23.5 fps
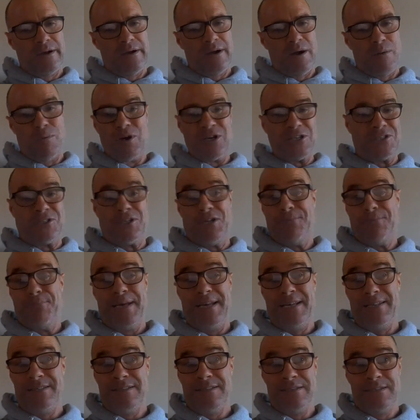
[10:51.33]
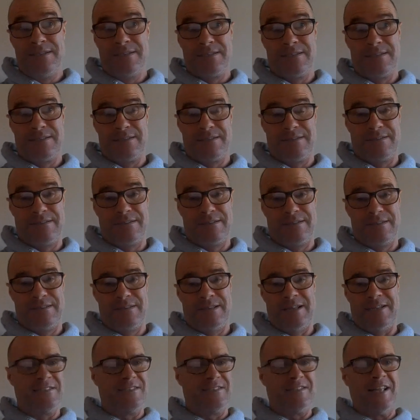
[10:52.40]
I want to see Binns.
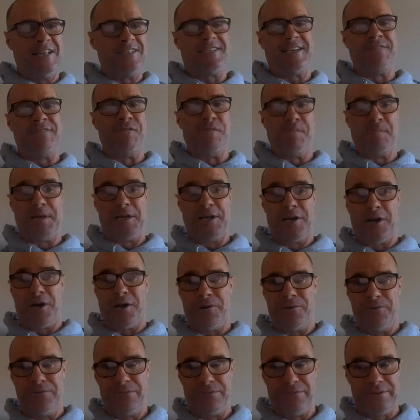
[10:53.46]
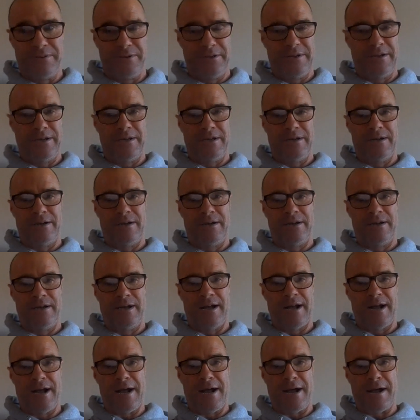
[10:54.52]
Let's give him a go.
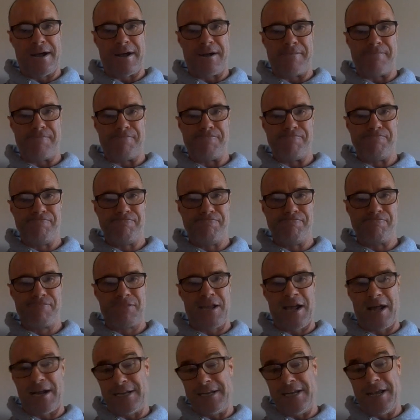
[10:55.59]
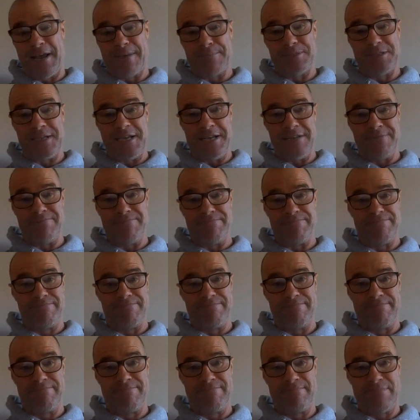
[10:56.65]
Cunningham's in.
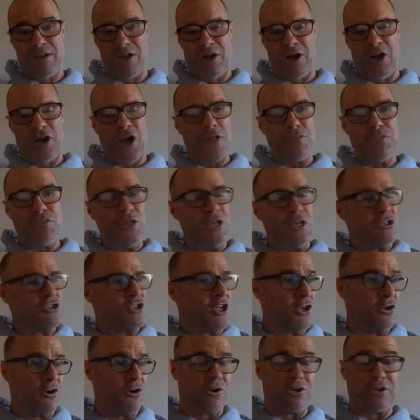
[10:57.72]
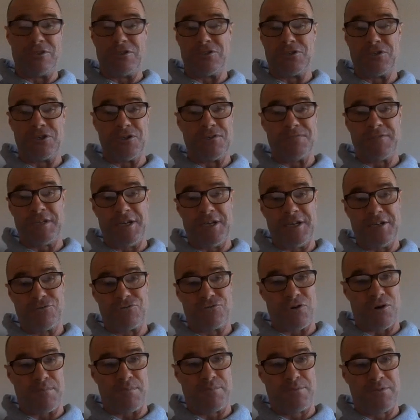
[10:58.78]
I don't think Chincotta deserves to get
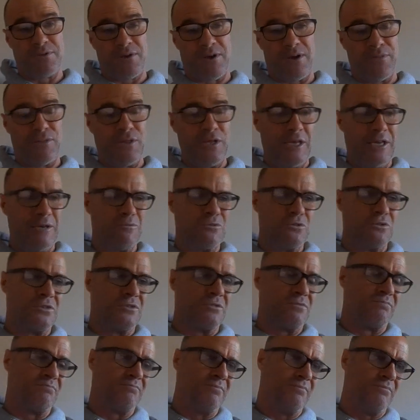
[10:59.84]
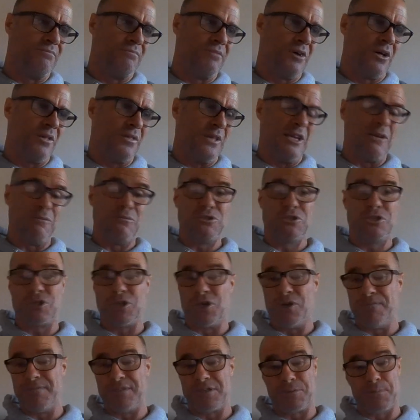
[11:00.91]
dropped. I think he was
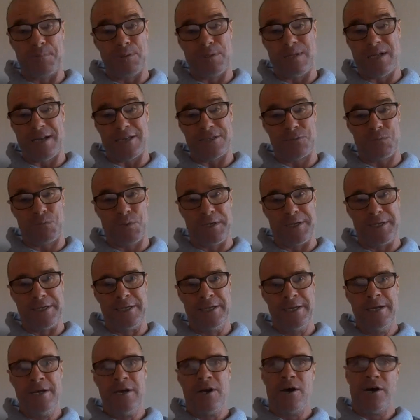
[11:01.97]
serviceable last week.